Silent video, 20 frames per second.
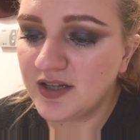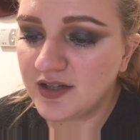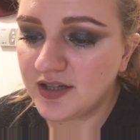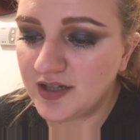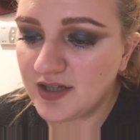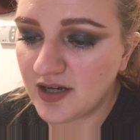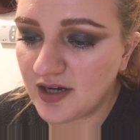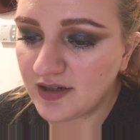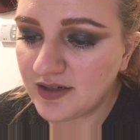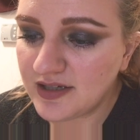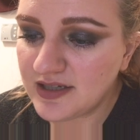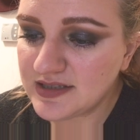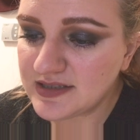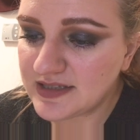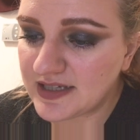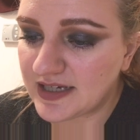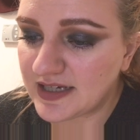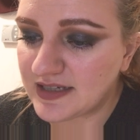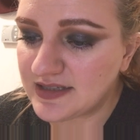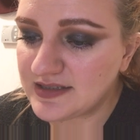The
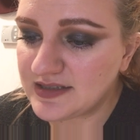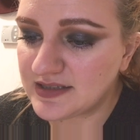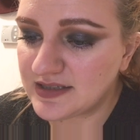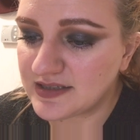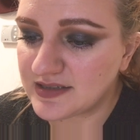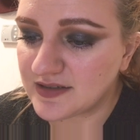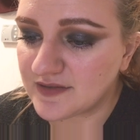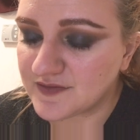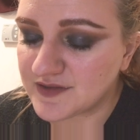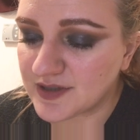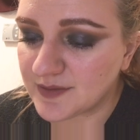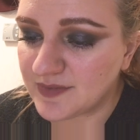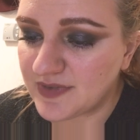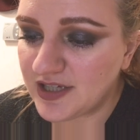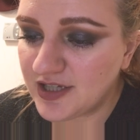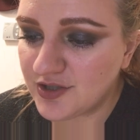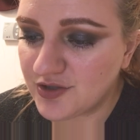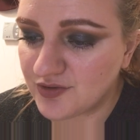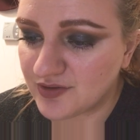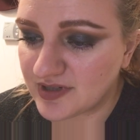youngest case is of some
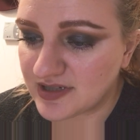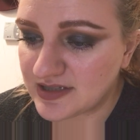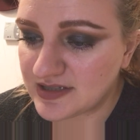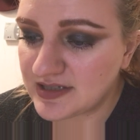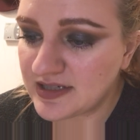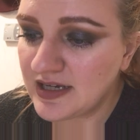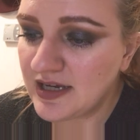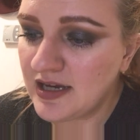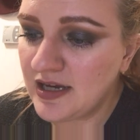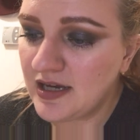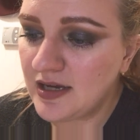interest,